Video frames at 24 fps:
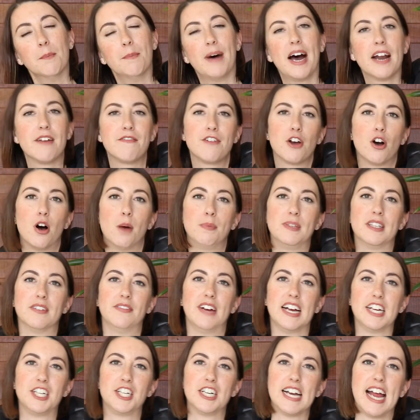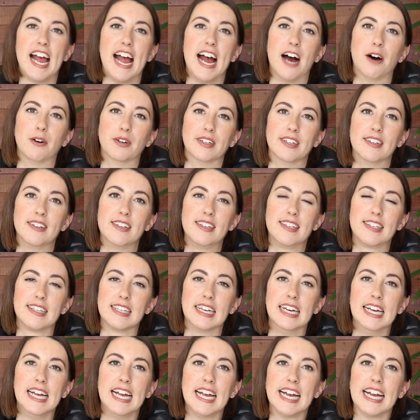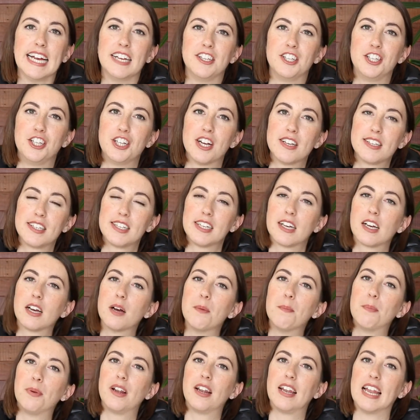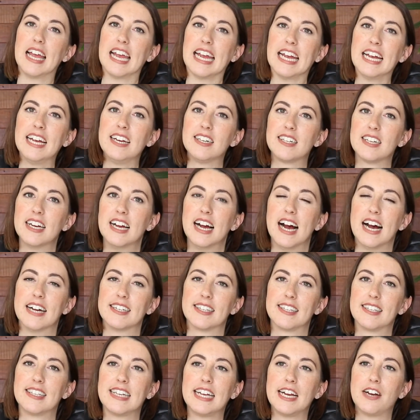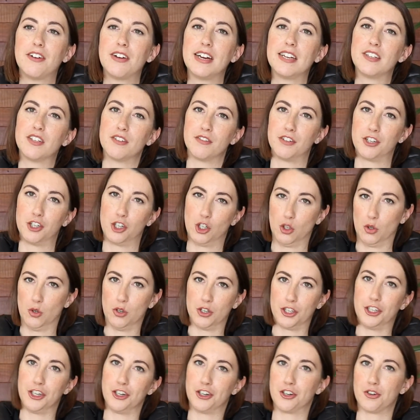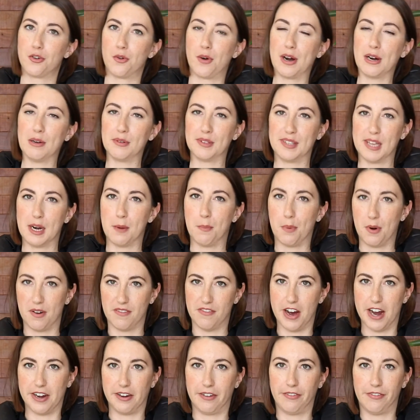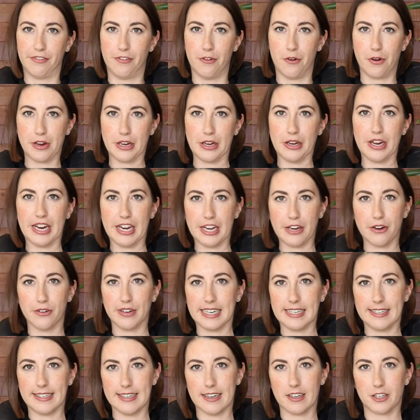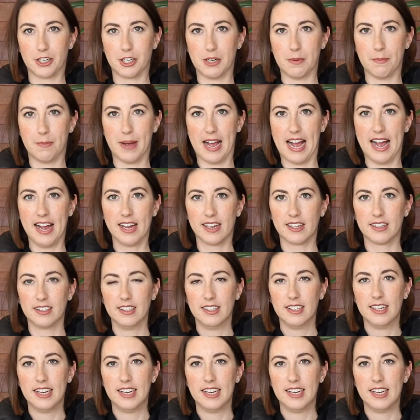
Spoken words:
Part of your observation hours is just to complete a series of short tutorials that are provided for you in your induction pack.